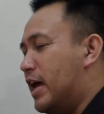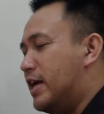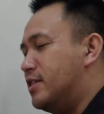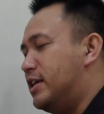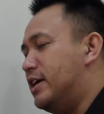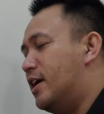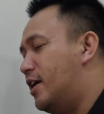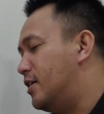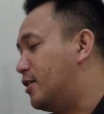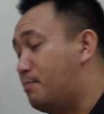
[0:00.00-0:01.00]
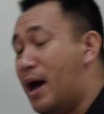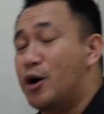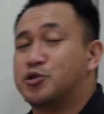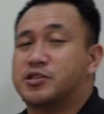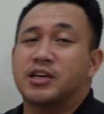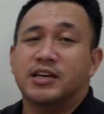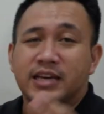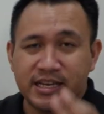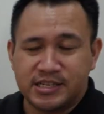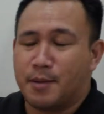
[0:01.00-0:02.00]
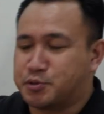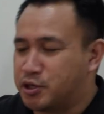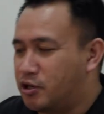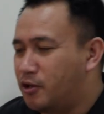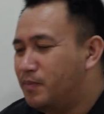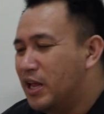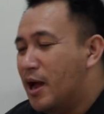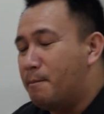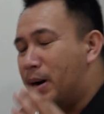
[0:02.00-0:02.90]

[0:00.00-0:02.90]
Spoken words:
and the mouse is optional,